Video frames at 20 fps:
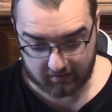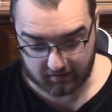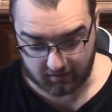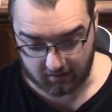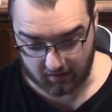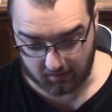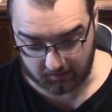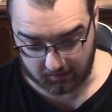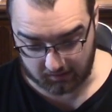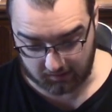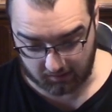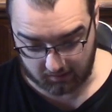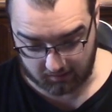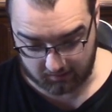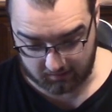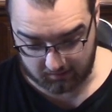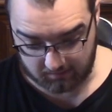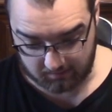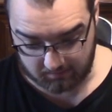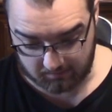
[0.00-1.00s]
to go
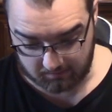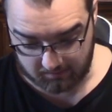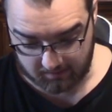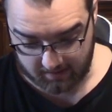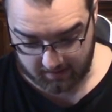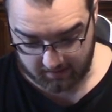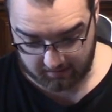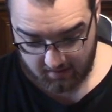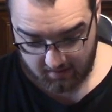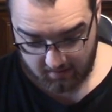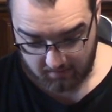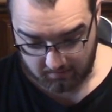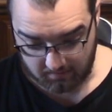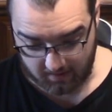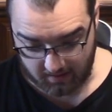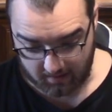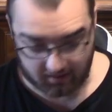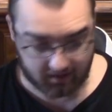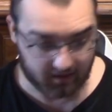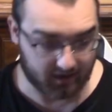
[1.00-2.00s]
along with,
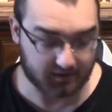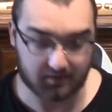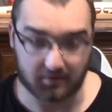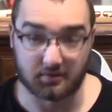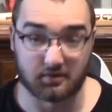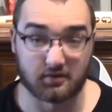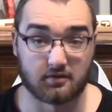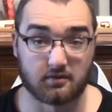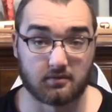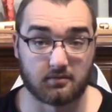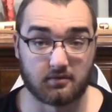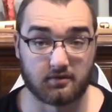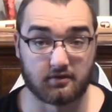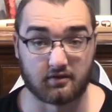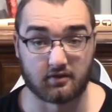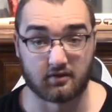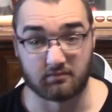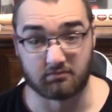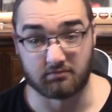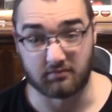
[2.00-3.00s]
well, I know there was
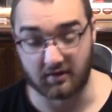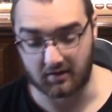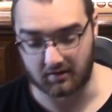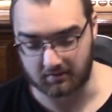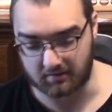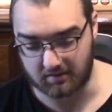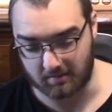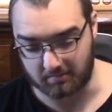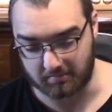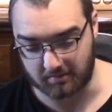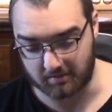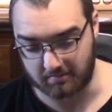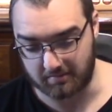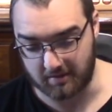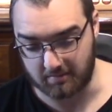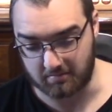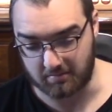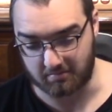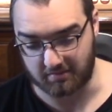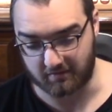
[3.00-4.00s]
a, you know, couple of
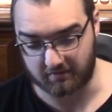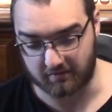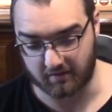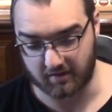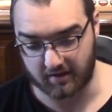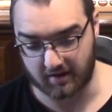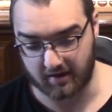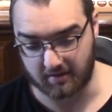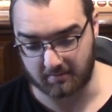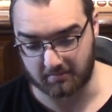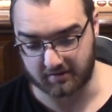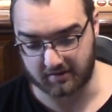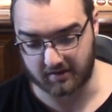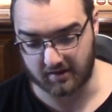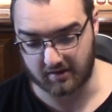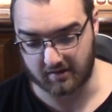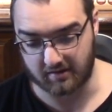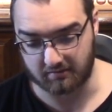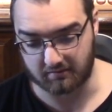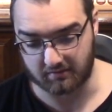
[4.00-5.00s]
people beforehand, but they
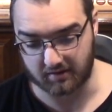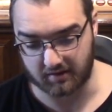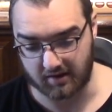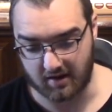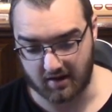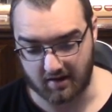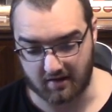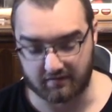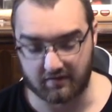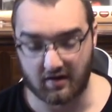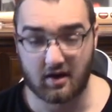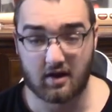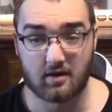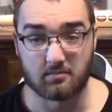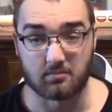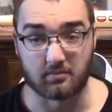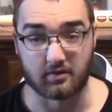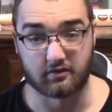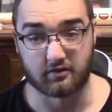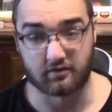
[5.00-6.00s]
didn't really have
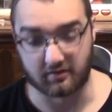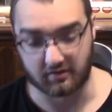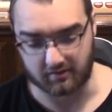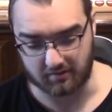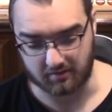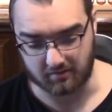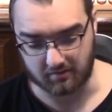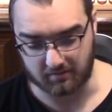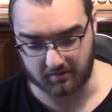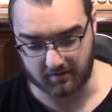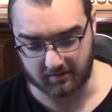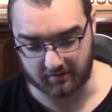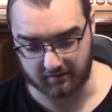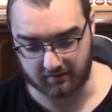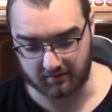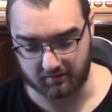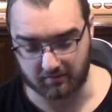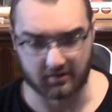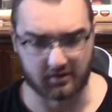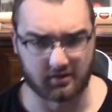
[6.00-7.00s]
much to do with the
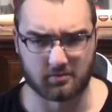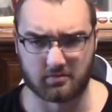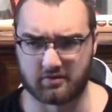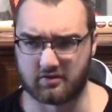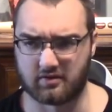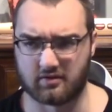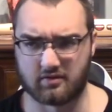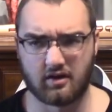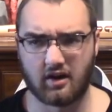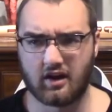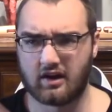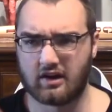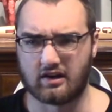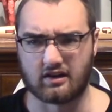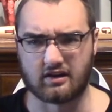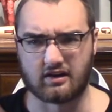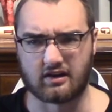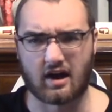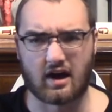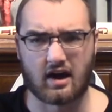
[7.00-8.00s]
story. There was a
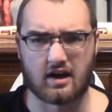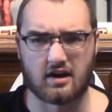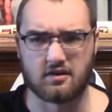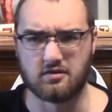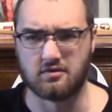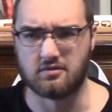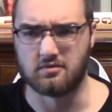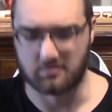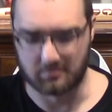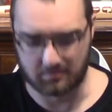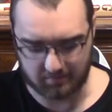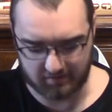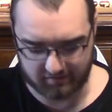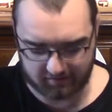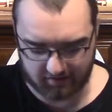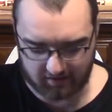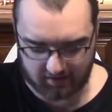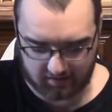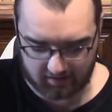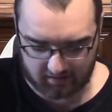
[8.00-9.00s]
guy who was
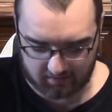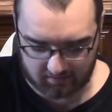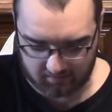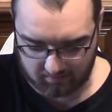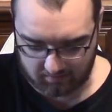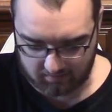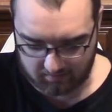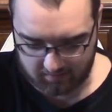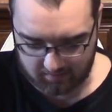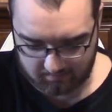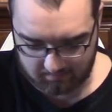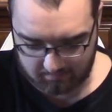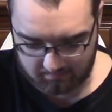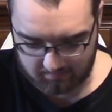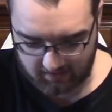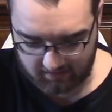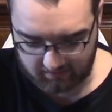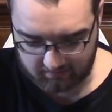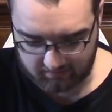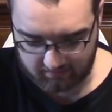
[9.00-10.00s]
hitting on
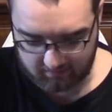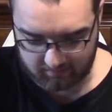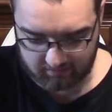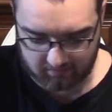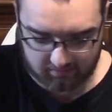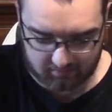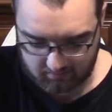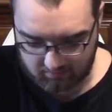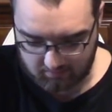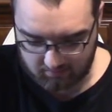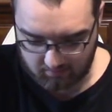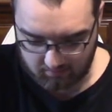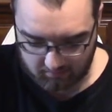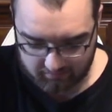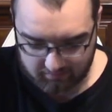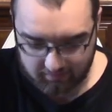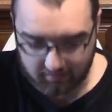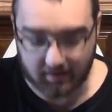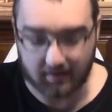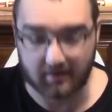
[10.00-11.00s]
Mason's
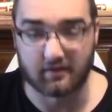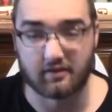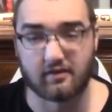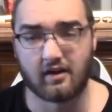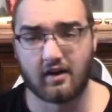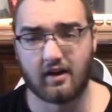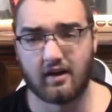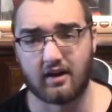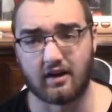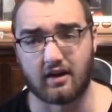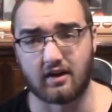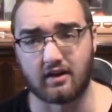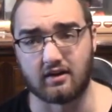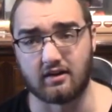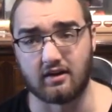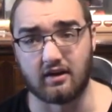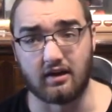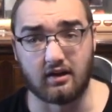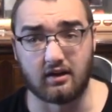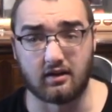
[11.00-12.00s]
girlfriend,
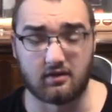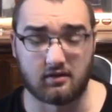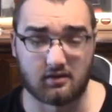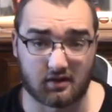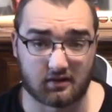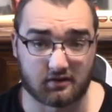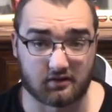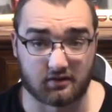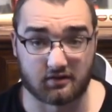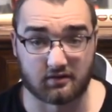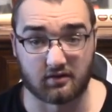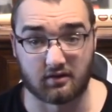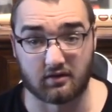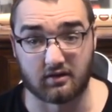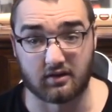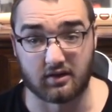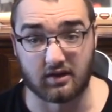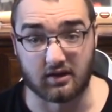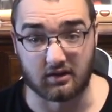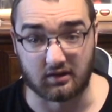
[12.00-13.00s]
and he didn't
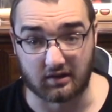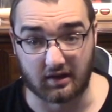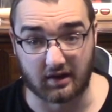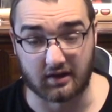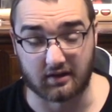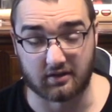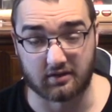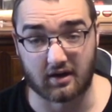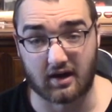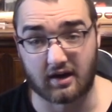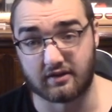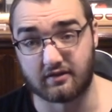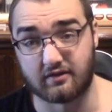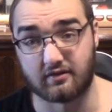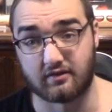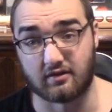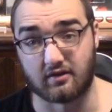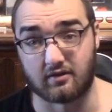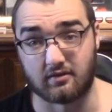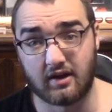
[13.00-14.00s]
necessarily like that,
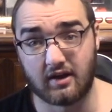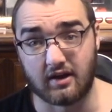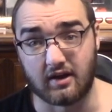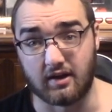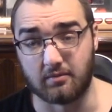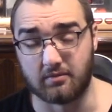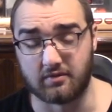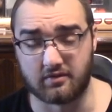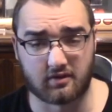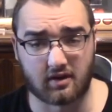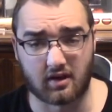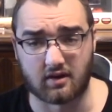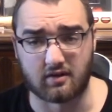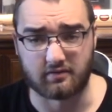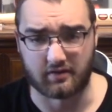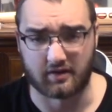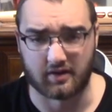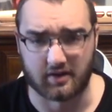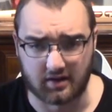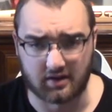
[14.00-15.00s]
so he was kind of
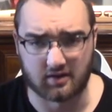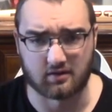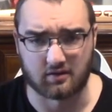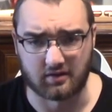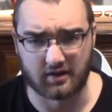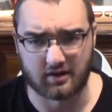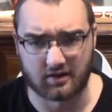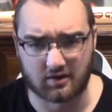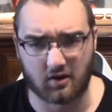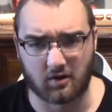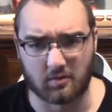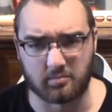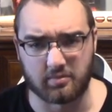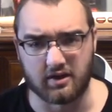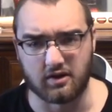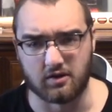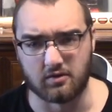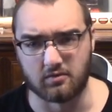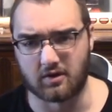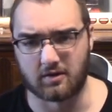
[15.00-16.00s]
like, you know, like, I'll
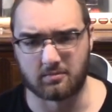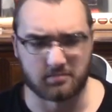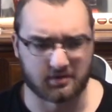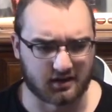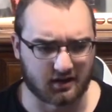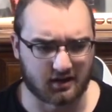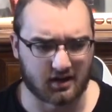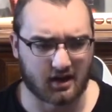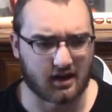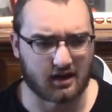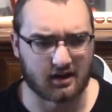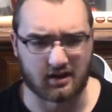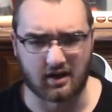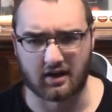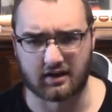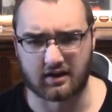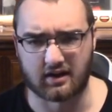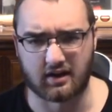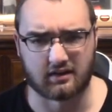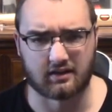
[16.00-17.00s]
beat you up, but the guy got
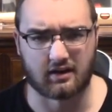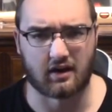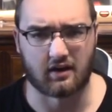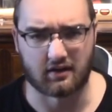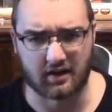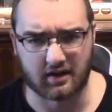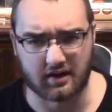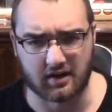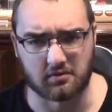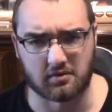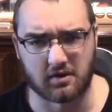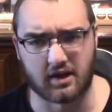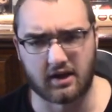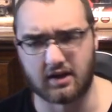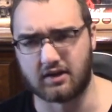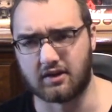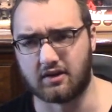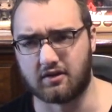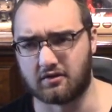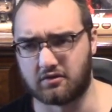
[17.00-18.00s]
kicked out anyway,
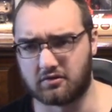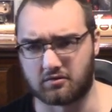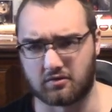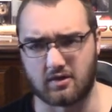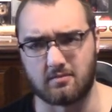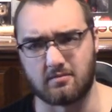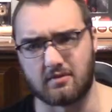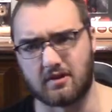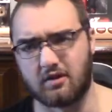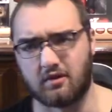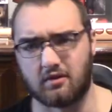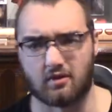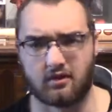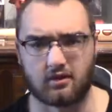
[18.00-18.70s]
and then the scream killer